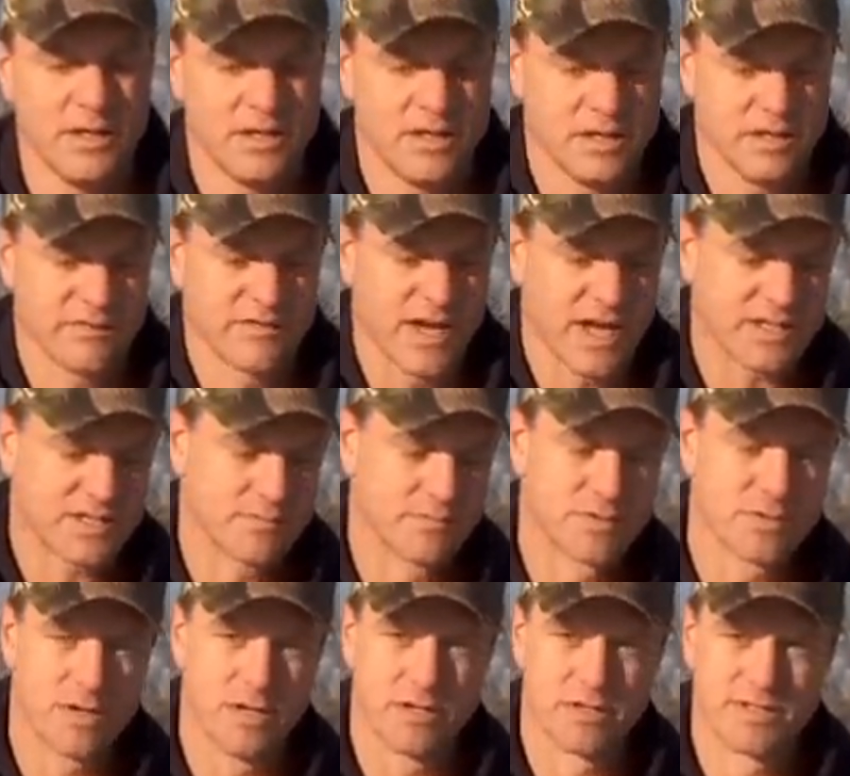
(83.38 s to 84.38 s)
Then you've got some
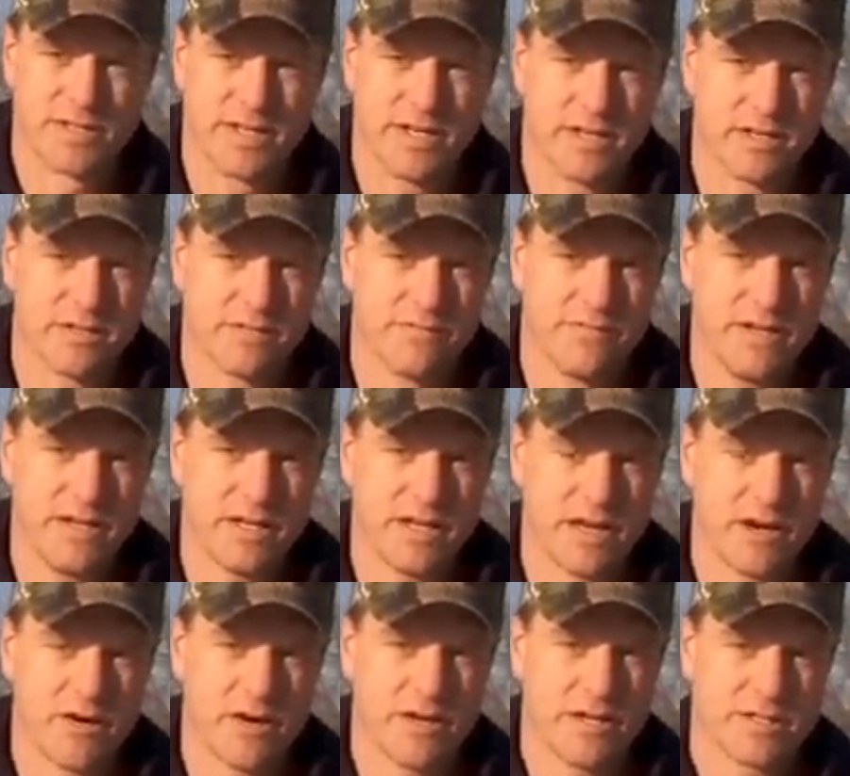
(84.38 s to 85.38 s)
trails leading to
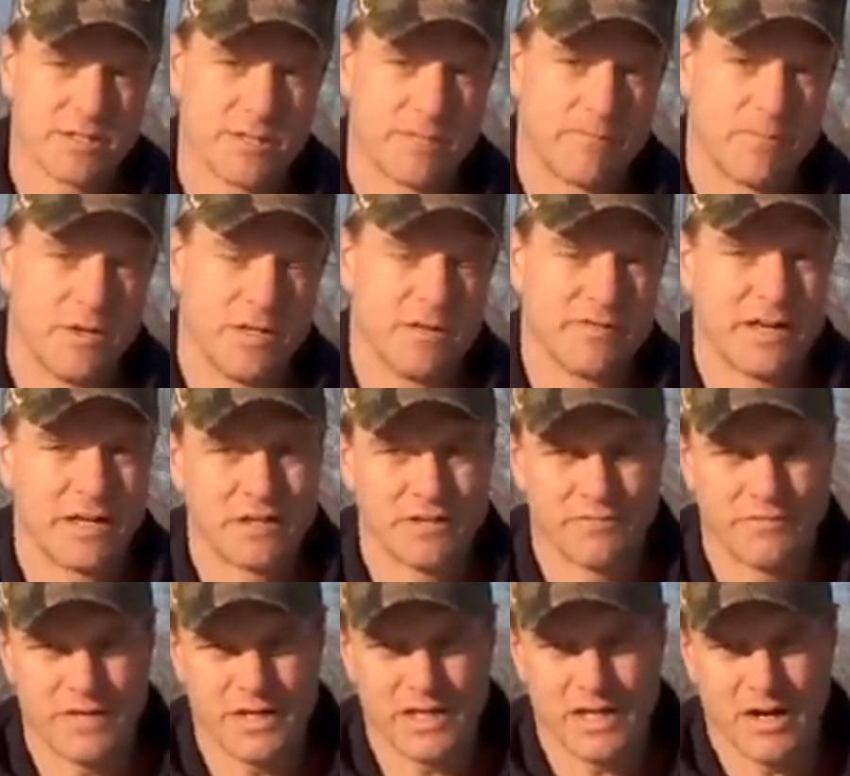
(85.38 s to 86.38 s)
feeding areas. Then you've got the
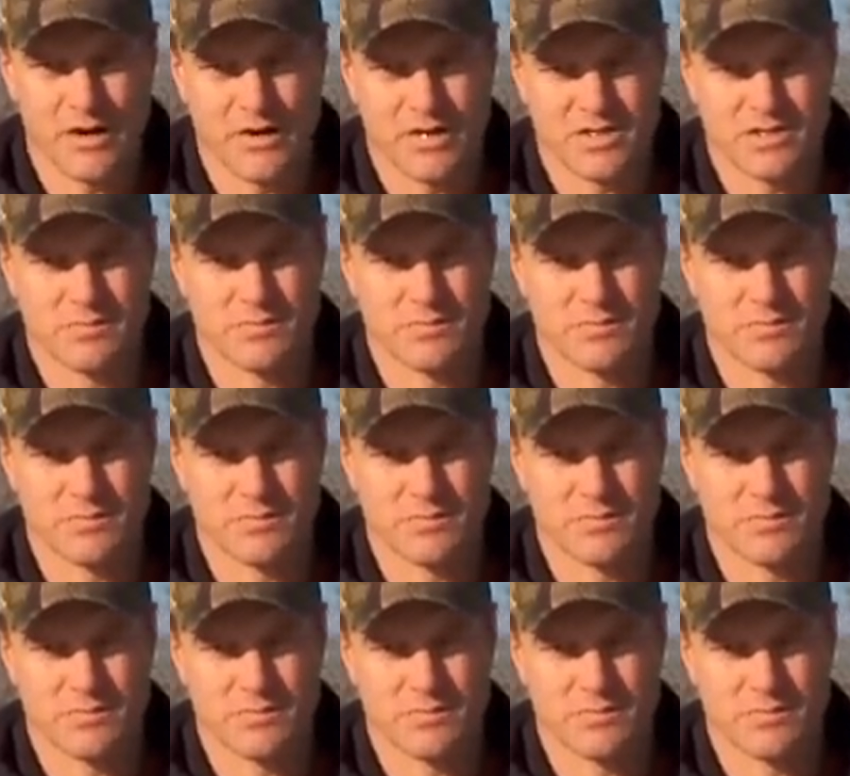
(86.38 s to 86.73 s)
feeding areas